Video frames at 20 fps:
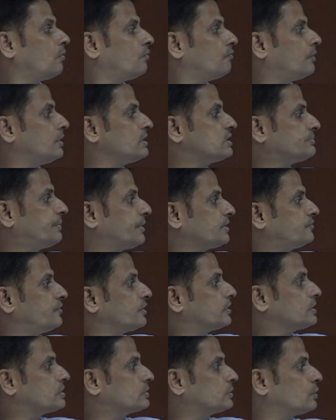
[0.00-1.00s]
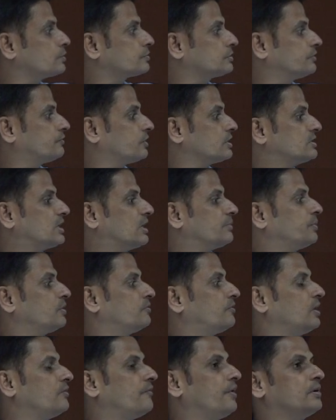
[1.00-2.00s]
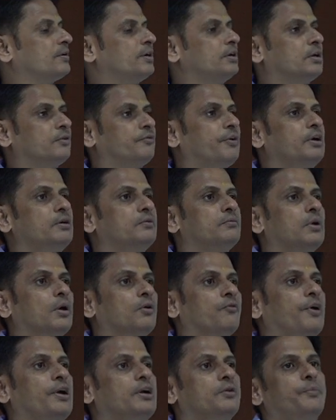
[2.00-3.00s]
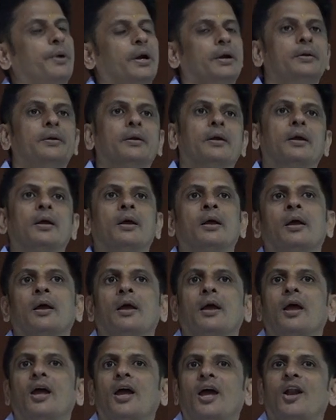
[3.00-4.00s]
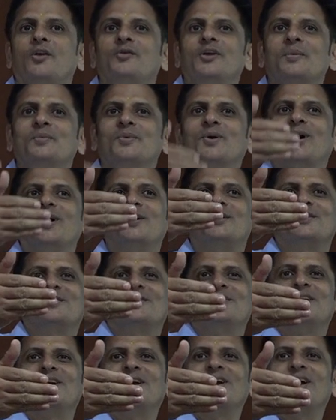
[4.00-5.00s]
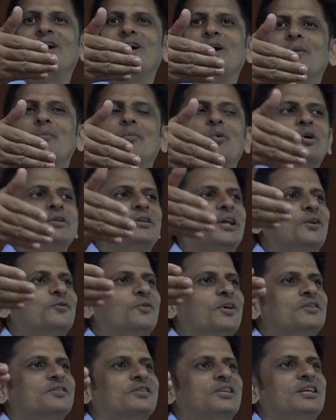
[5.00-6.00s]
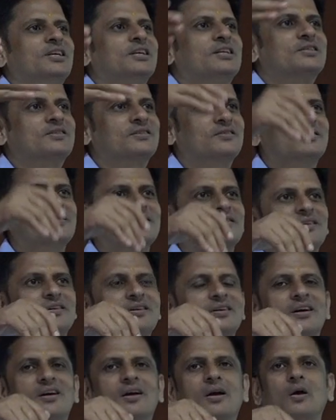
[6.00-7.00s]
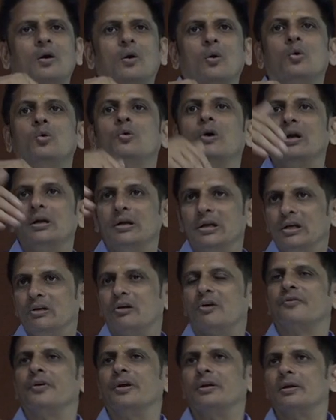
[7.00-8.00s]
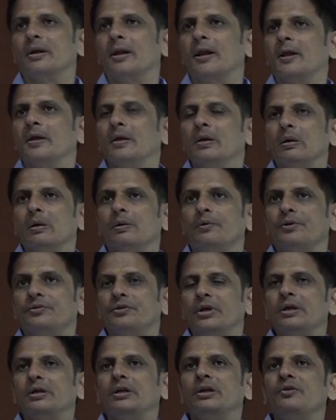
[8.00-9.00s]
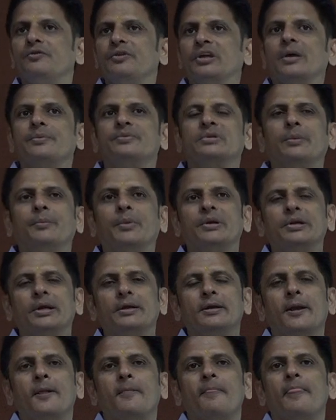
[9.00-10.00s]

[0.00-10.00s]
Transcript: one specific resource, say for example one ventilator, vent bed, and we have got more than one seekers who are in need of it. Recently we have submitted